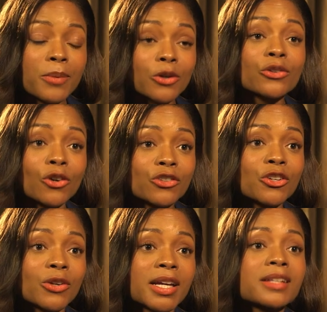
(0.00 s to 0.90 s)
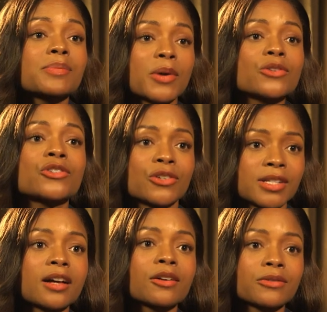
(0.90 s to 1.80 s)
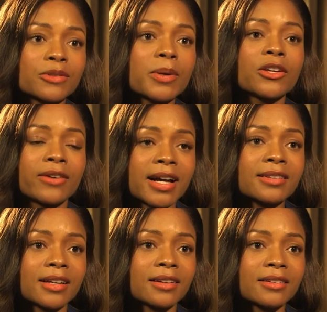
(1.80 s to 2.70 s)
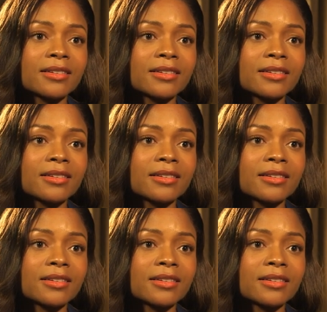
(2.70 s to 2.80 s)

both got to expose yourselves when you're acting.